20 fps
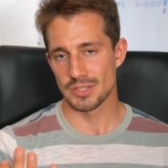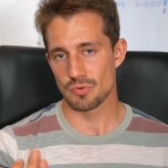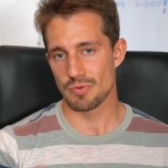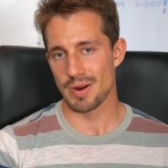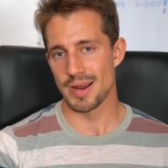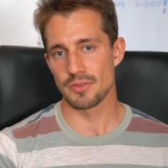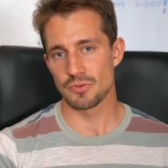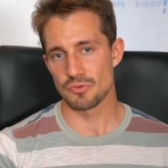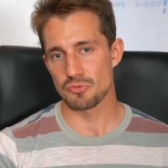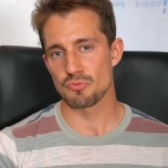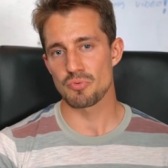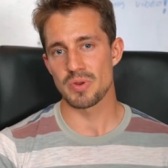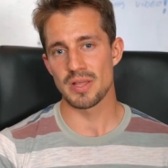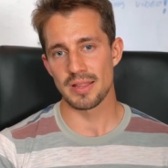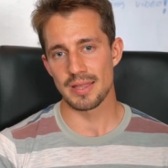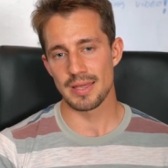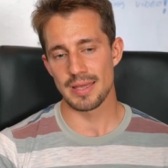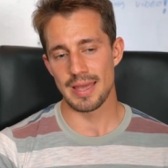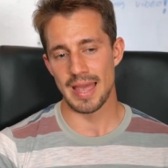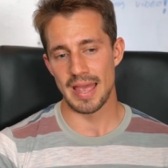Try to
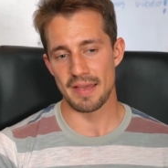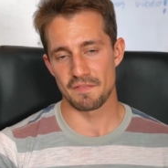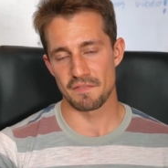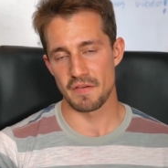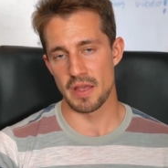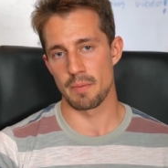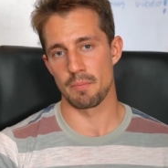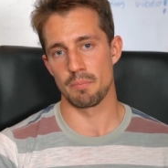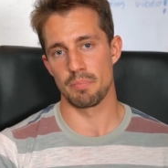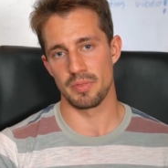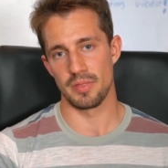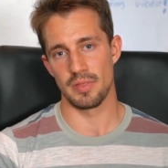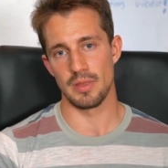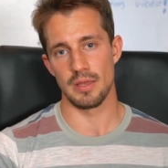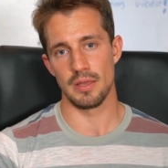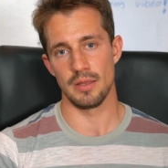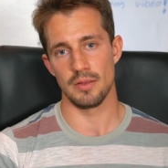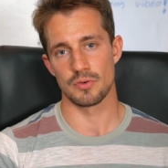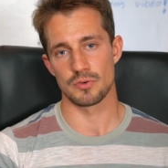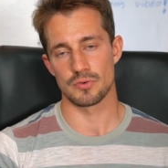really have
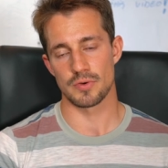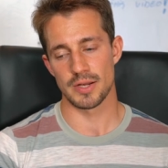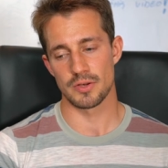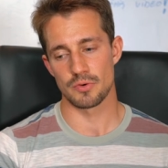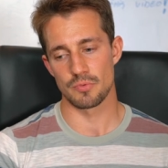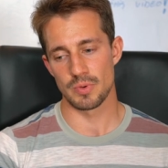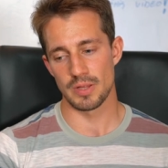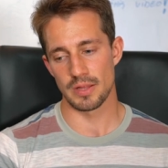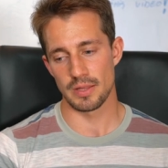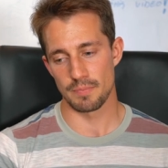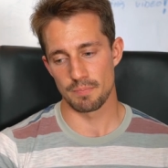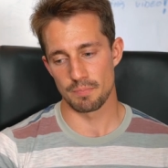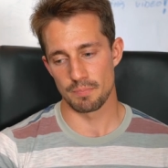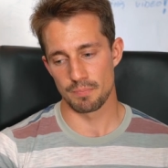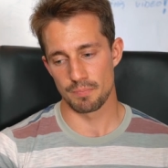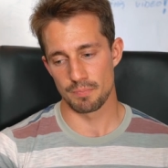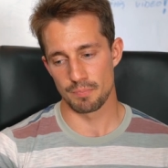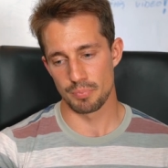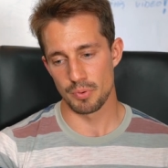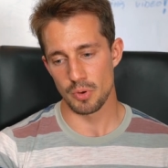empathy. Try to really
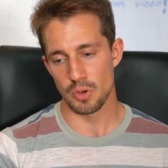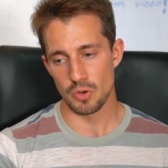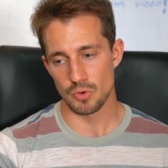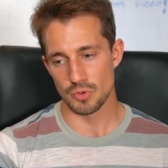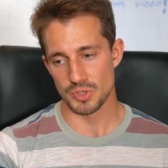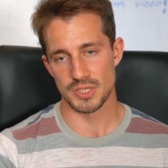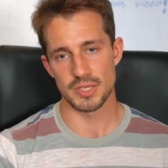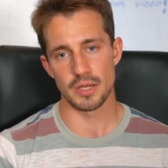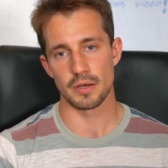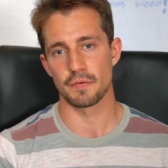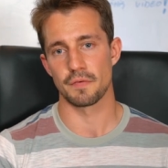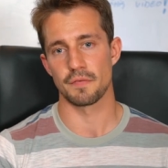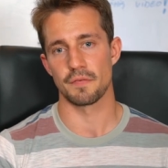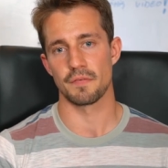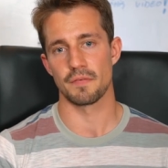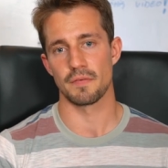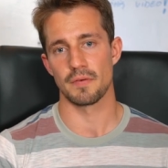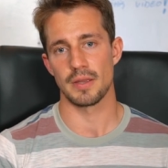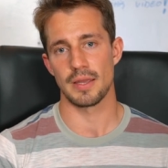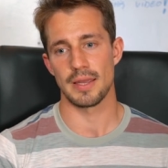put
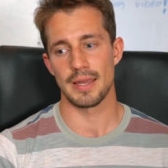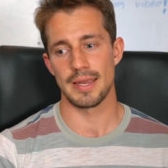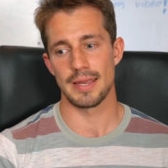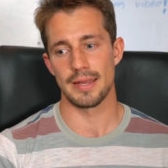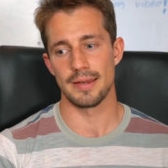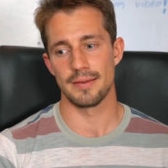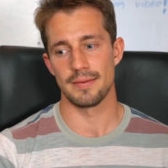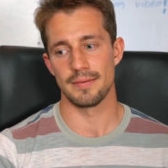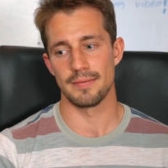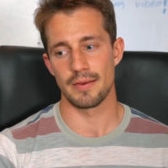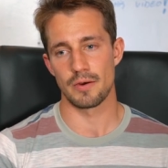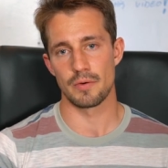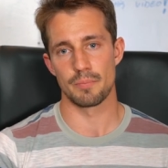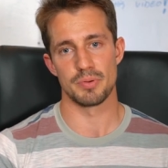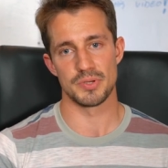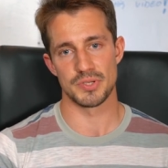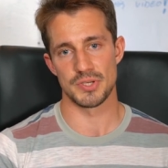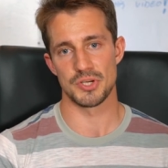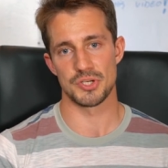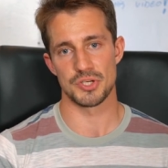yourself in their
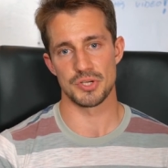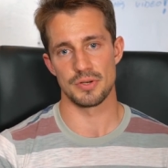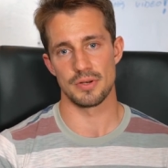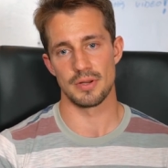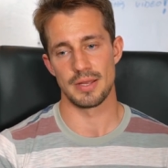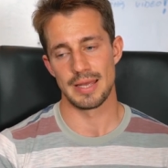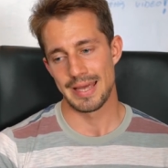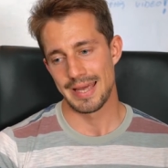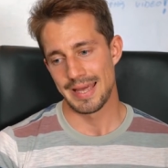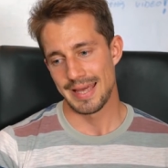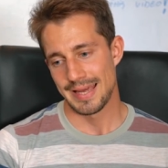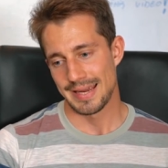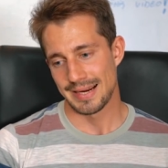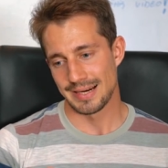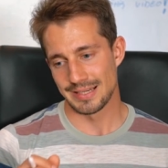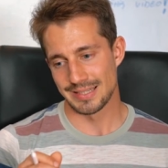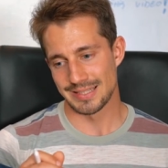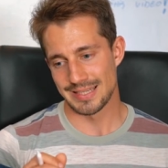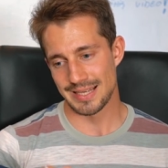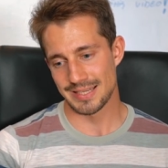position,
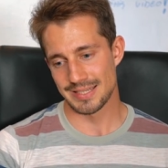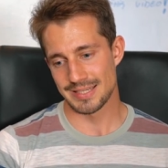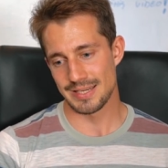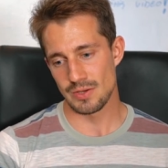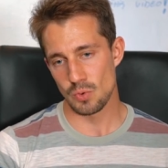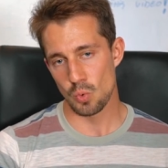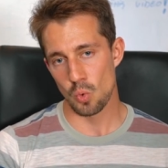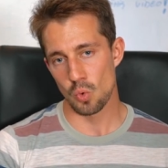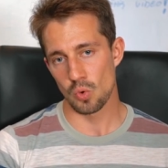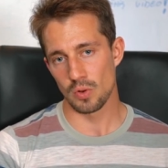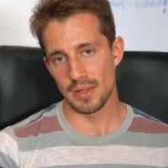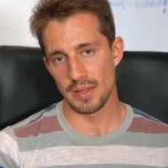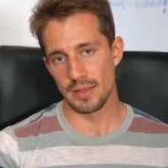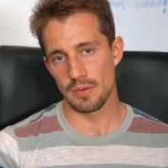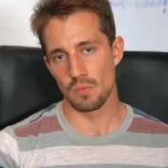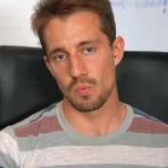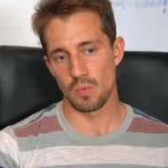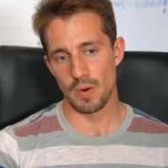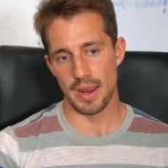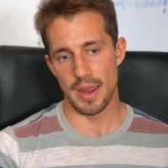because that's the
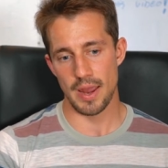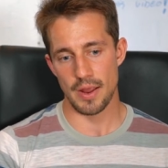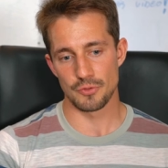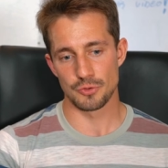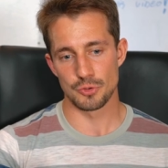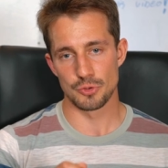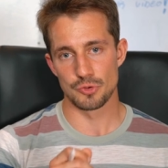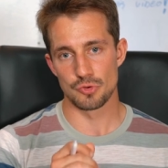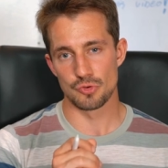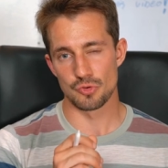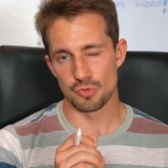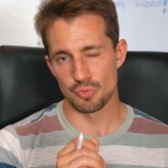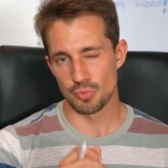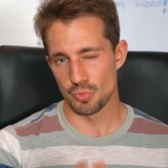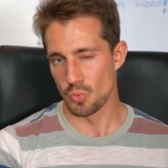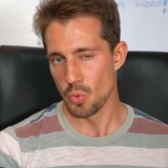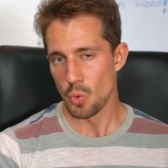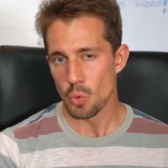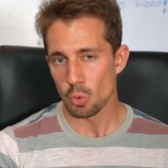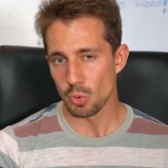only way to
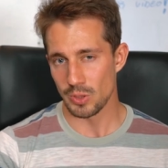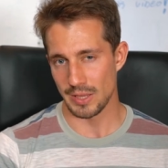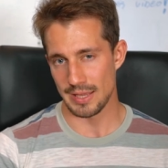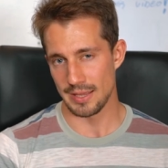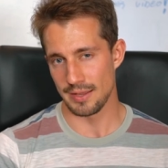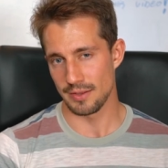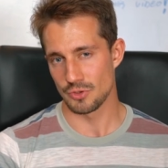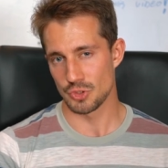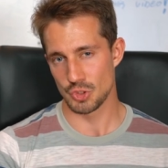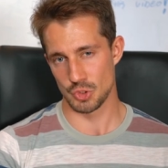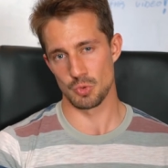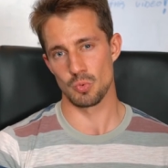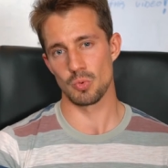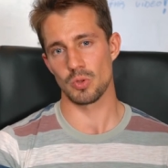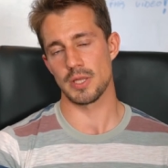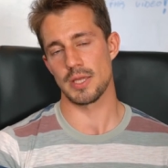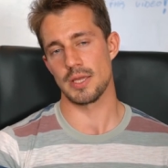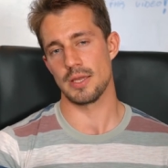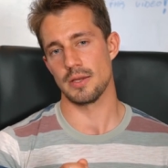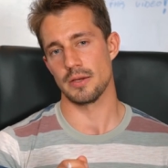truly,
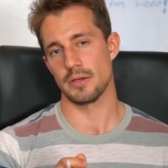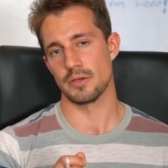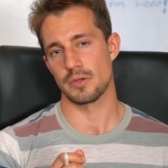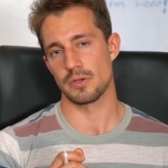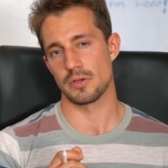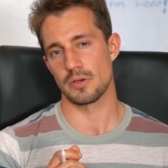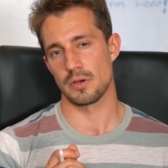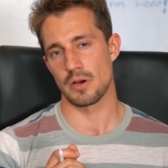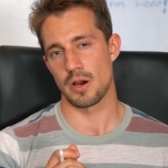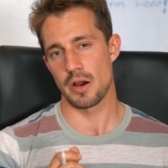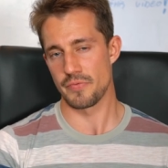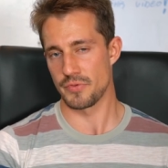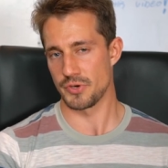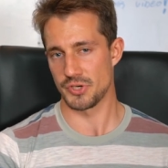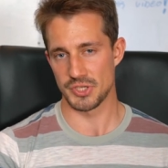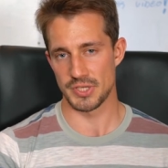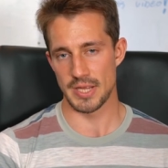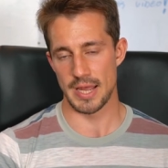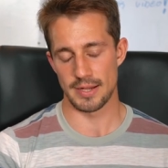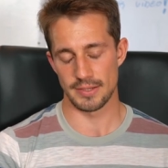truly
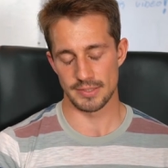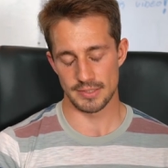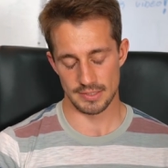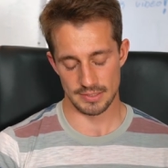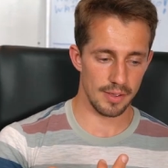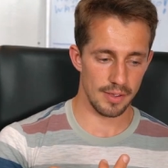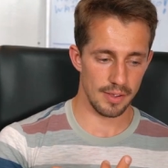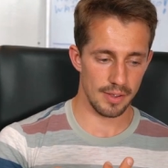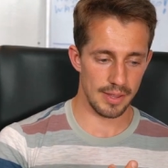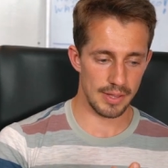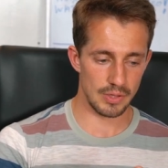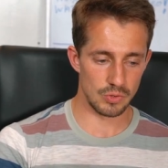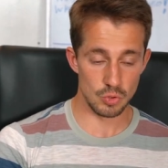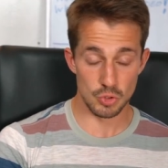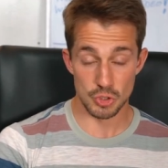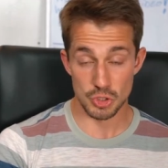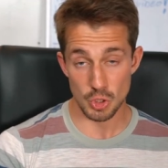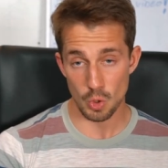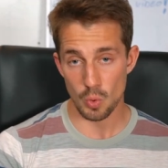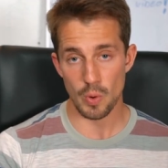understand and to
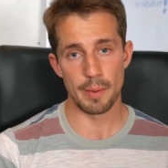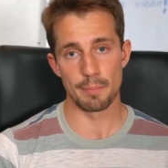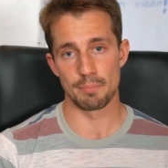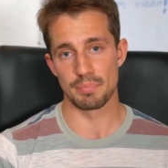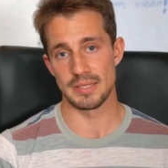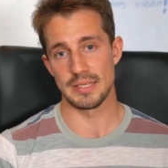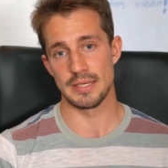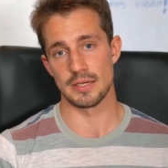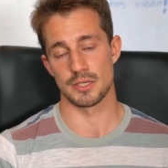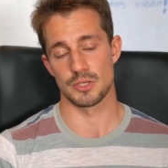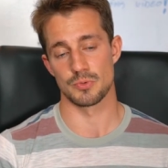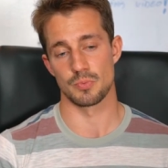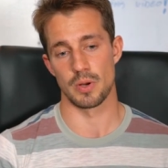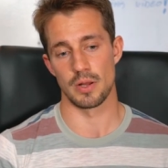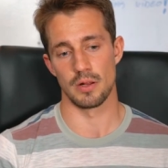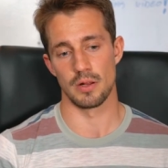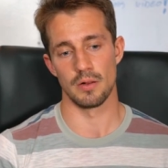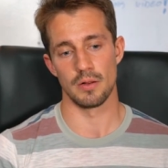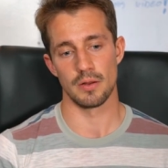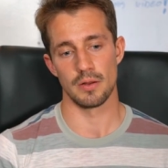show empathy as
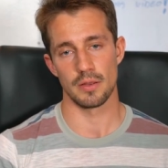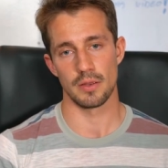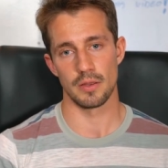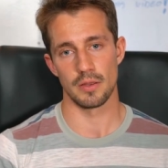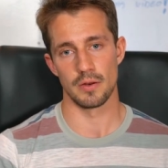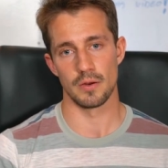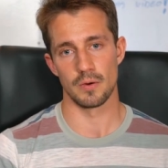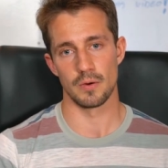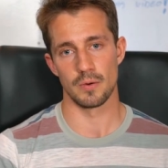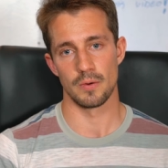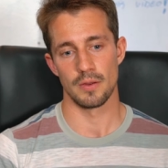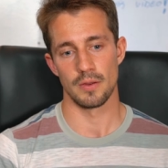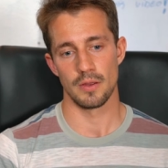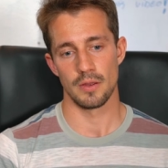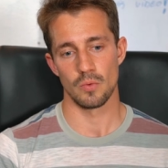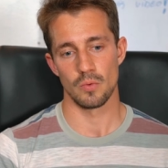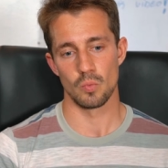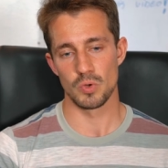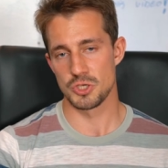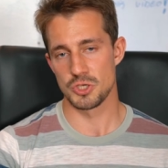well, you know,
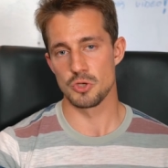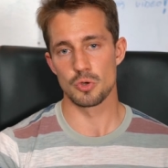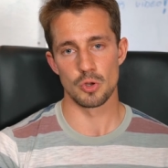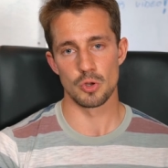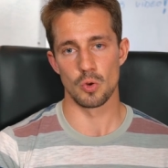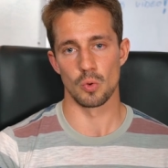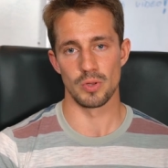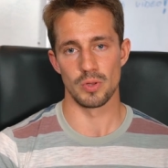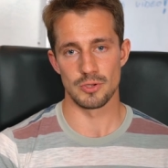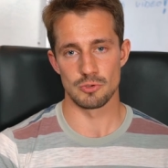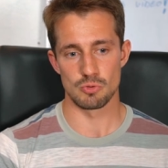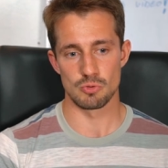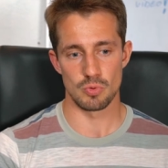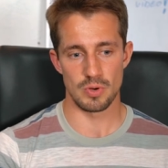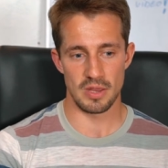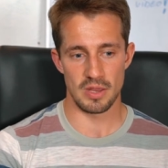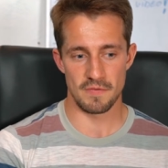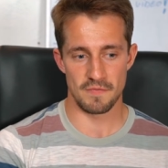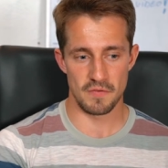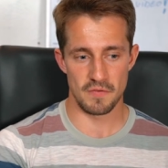which you can only do
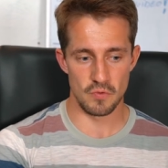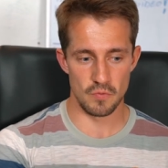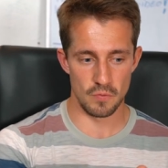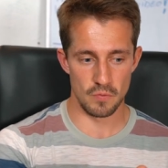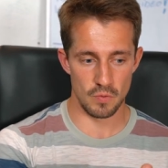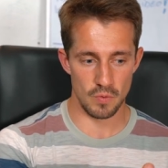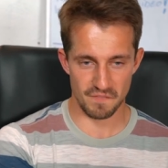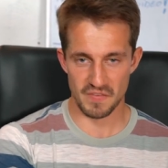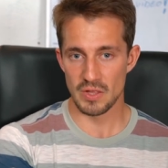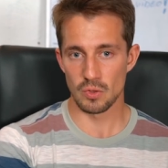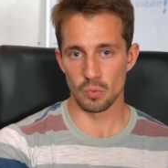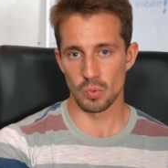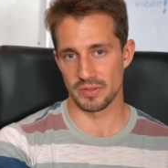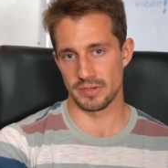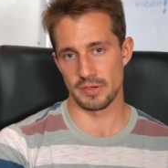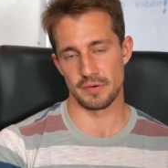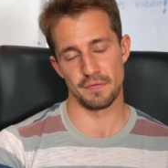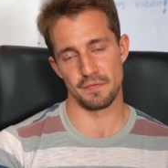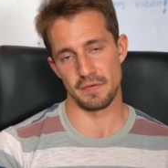if you feel what they're